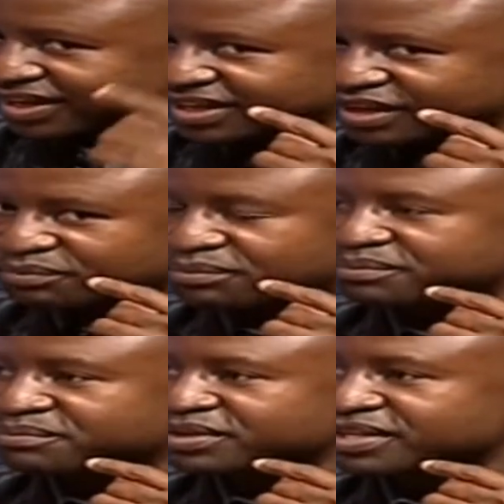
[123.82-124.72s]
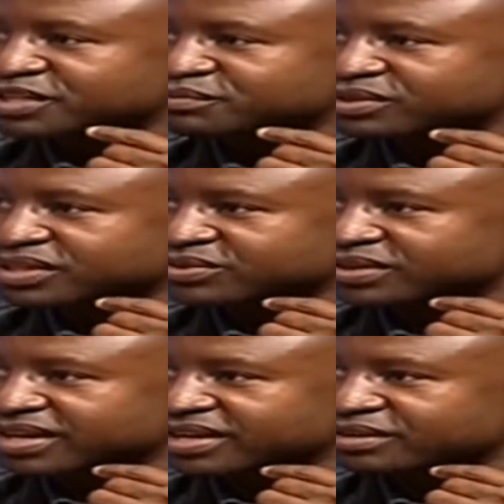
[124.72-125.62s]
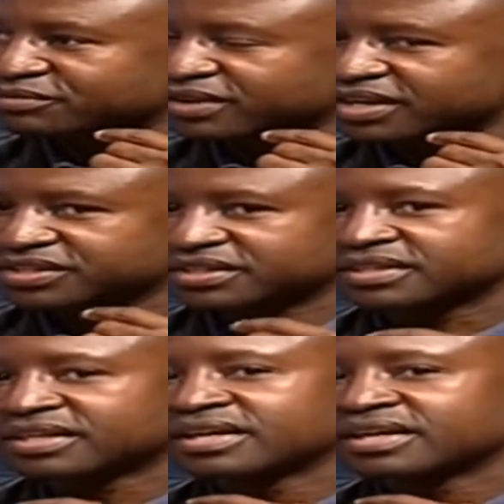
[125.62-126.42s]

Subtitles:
can predispose us to getting infection.